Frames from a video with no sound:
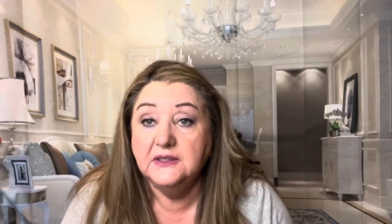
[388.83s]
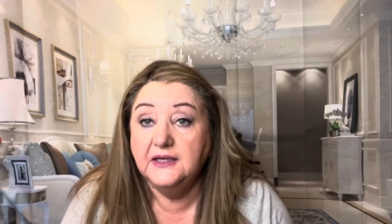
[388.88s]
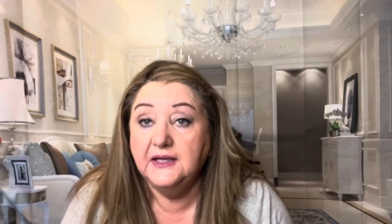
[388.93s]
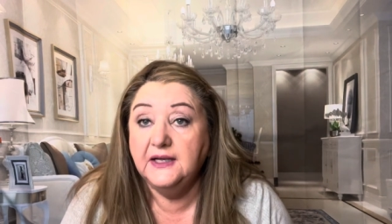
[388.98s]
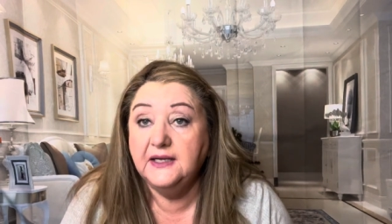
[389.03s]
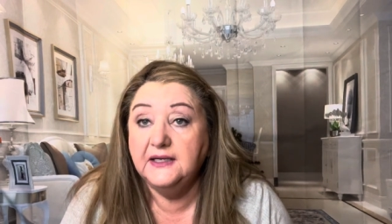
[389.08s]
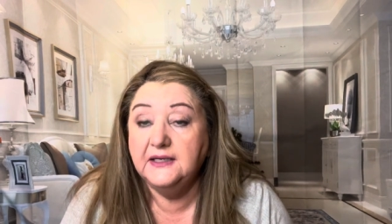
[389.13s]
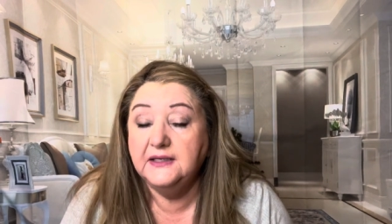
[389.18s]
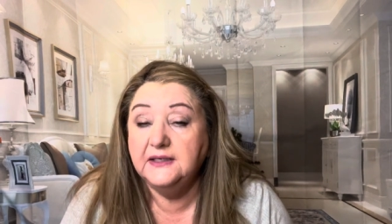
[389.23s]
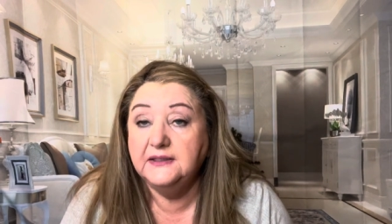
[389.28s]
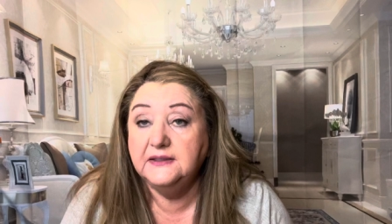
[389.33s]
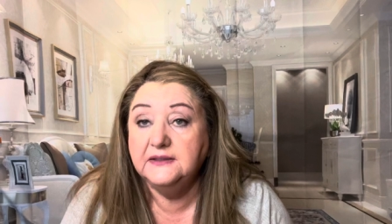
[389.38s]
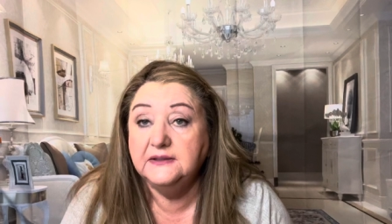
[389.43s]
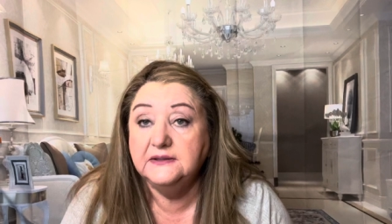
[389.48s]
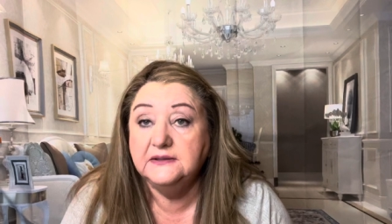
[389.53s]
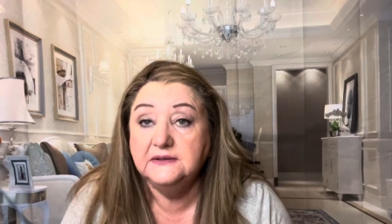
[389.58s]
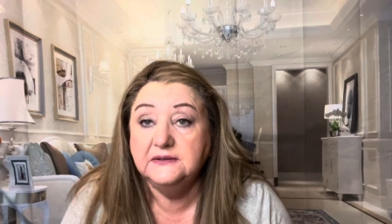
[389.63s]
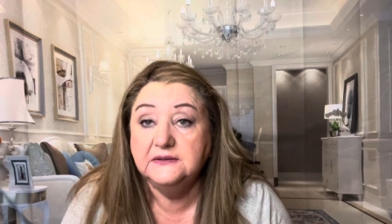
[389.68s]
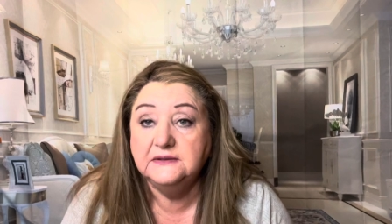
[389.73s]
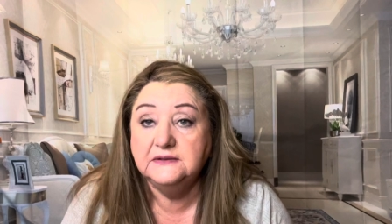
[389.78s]
And
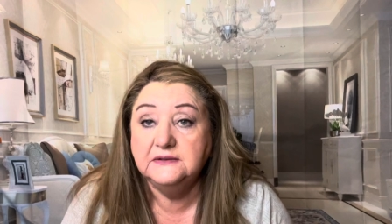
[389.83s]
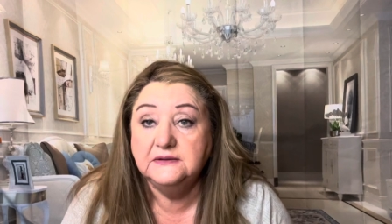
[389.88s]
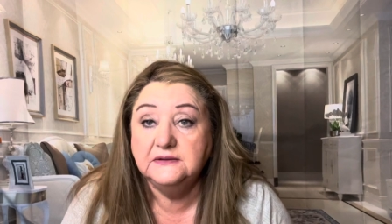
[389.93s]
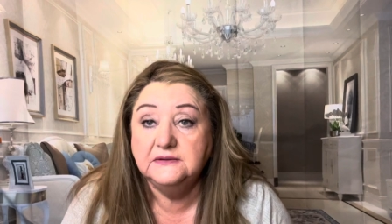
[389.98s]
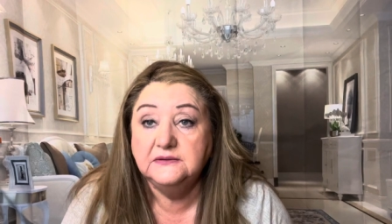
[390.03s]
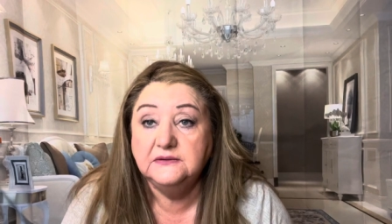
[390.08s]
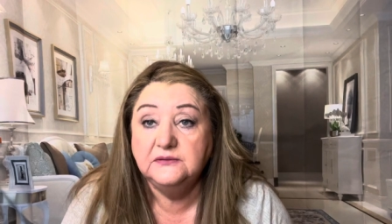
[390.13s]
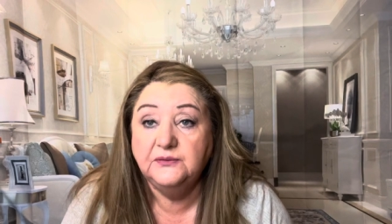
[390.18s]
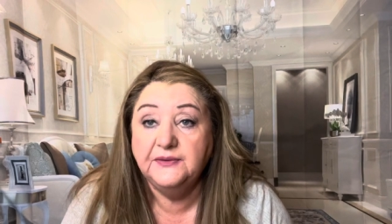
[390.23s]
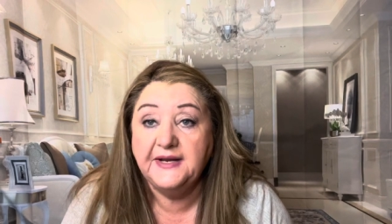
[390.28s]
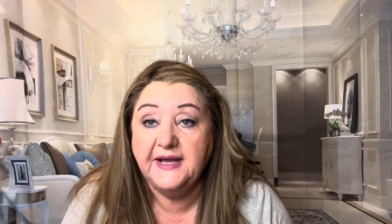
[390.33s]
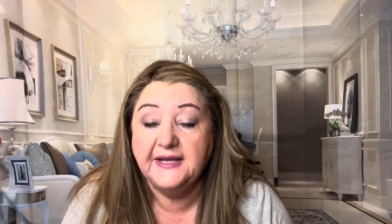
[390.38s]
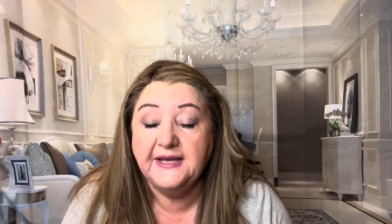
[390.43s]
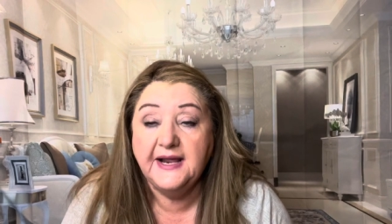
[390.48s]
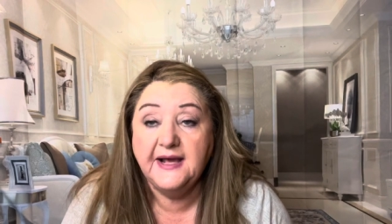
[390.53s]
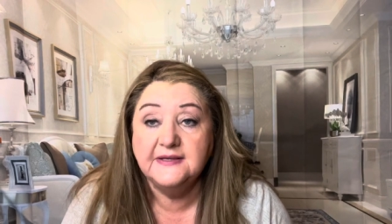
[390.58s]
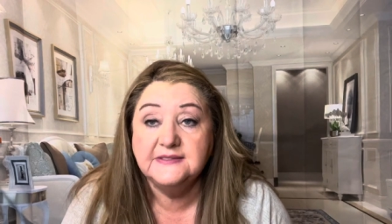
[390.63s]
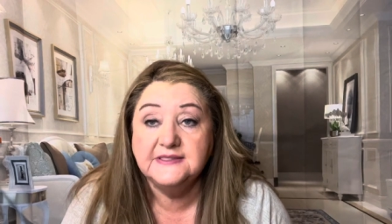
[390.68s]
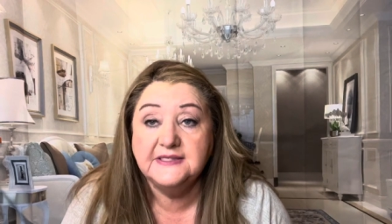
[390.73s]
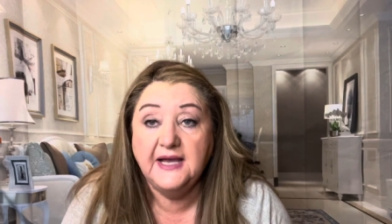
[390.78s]
when I get
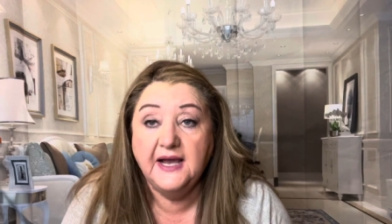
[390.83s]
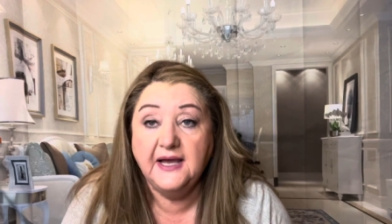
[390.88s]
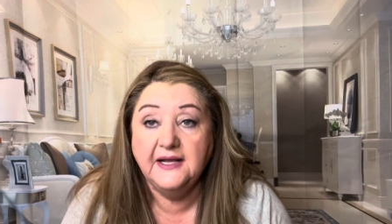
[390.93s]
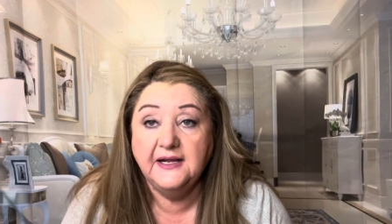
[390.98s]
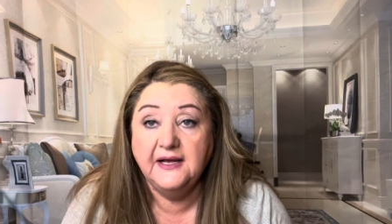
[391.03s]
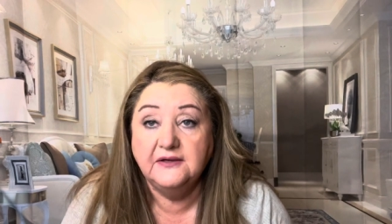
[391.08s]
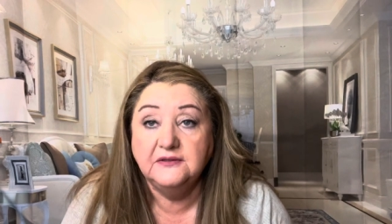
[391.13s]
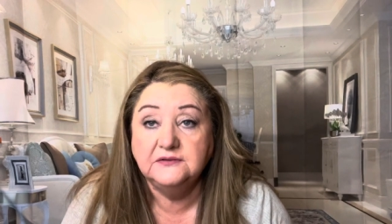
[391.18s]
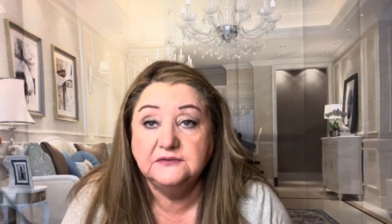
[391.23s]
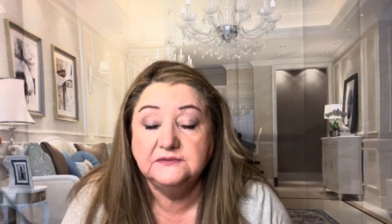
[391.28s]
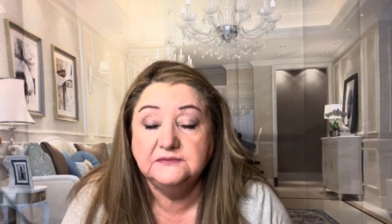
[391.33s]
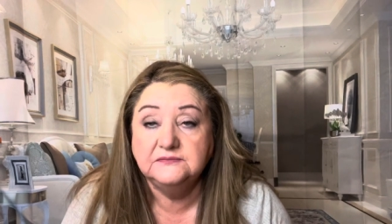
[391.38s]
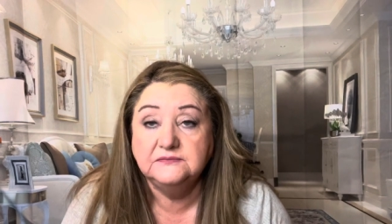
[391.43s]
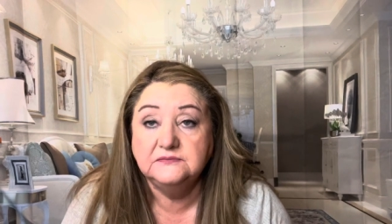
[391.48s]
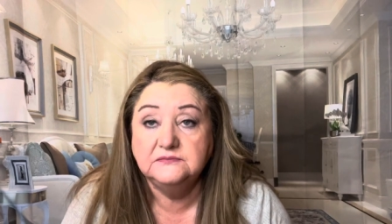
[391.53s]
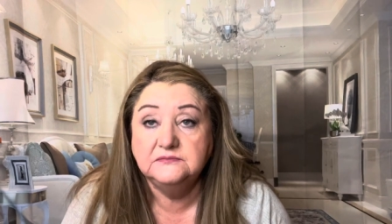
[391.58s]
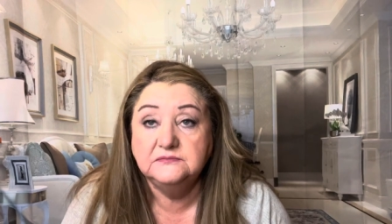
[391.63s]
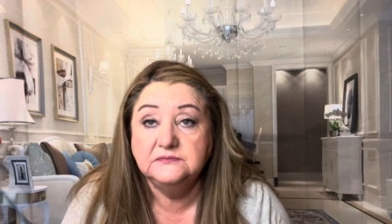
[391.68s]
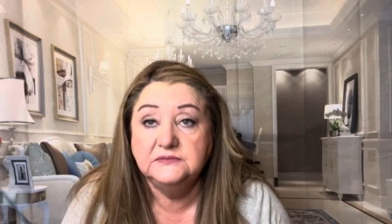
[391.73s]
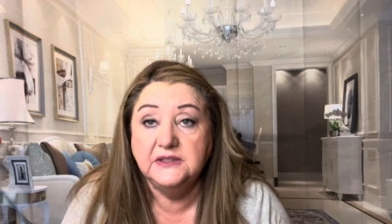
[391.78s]
outside, I'll
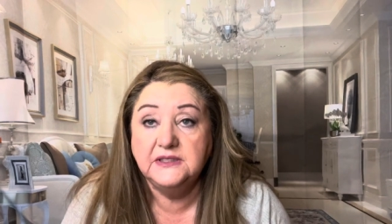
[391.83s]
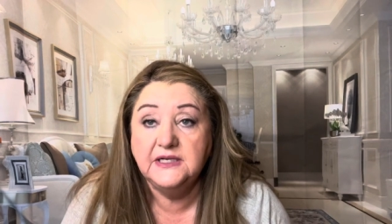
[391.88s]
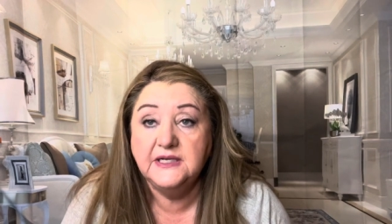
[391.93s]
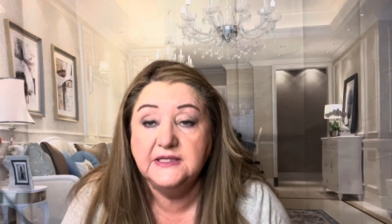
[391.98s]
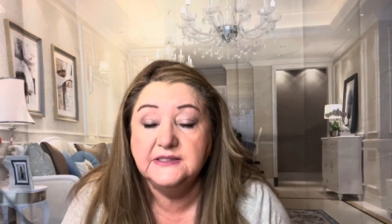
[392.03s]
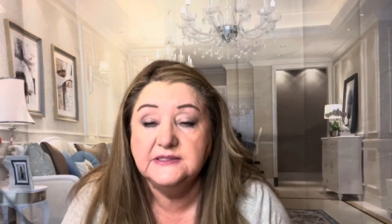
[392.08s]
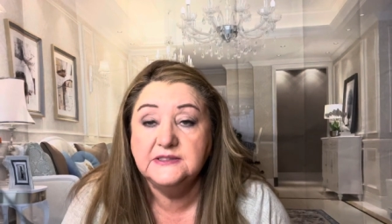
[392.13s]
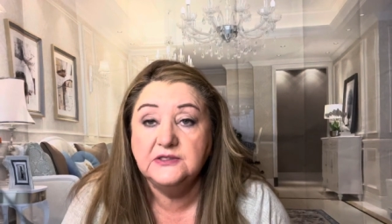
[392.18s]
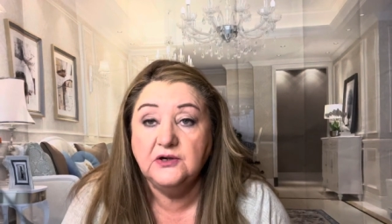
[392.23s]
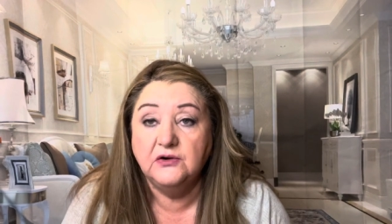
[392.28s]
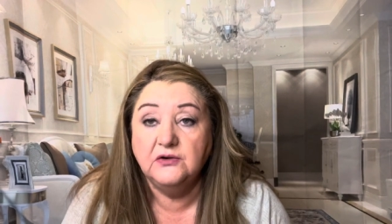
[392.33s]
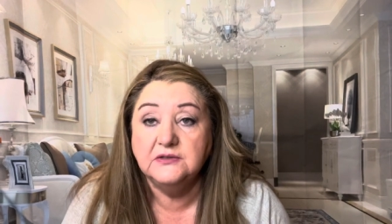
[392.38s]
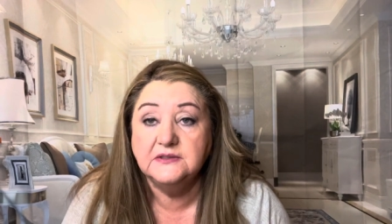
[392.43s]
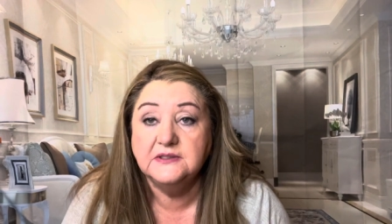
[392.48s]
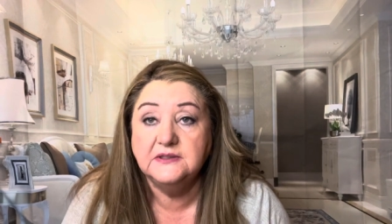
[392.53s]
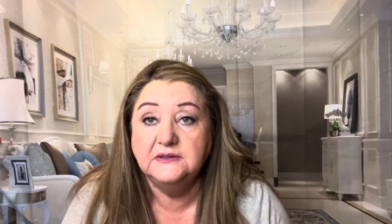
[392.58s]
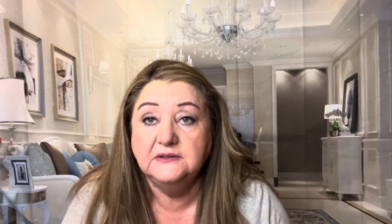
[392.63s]
insert